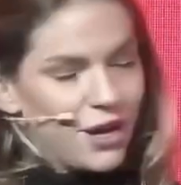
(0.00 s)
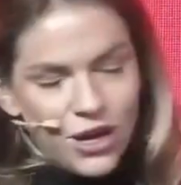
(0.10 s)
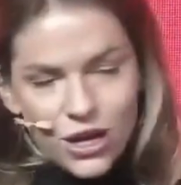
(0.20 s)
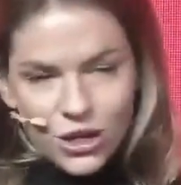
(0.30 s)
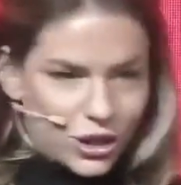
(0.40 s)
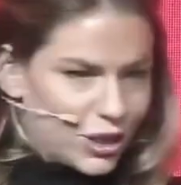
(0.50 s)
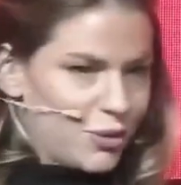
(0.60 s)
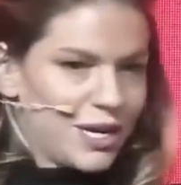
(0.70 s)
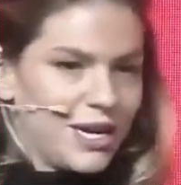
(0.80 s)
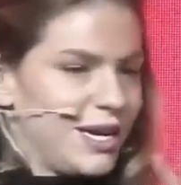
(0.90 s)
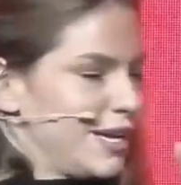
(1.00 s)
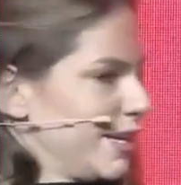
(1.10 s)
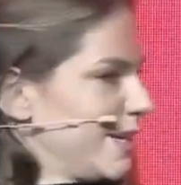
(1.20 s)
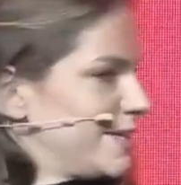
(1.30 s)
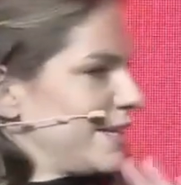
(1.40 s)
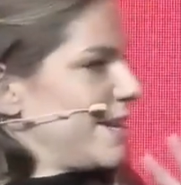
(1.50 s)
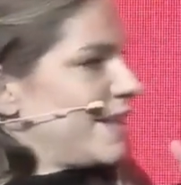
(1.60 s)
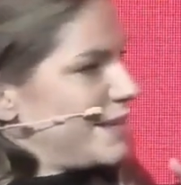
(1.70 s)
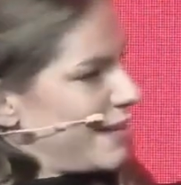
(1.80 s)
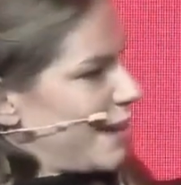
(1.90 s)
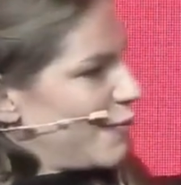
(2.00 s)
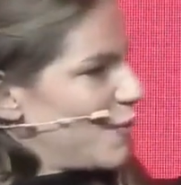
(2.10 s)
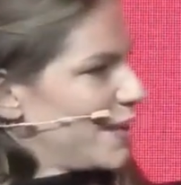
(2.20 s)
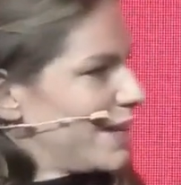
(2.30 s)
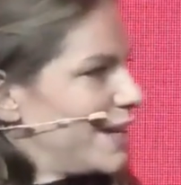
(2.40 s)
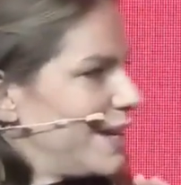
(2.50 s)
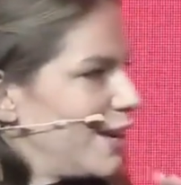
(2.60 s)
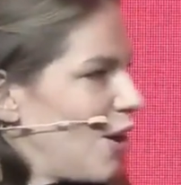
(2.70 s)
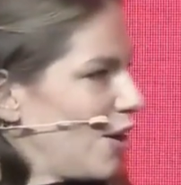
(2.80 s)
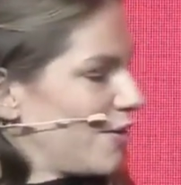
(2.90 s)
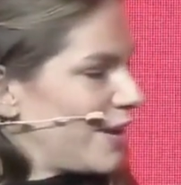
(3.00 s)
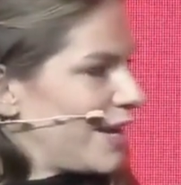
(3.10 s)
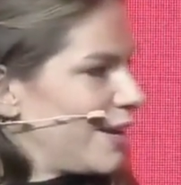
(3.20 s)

good liquidity and listings and discoverability and all of it.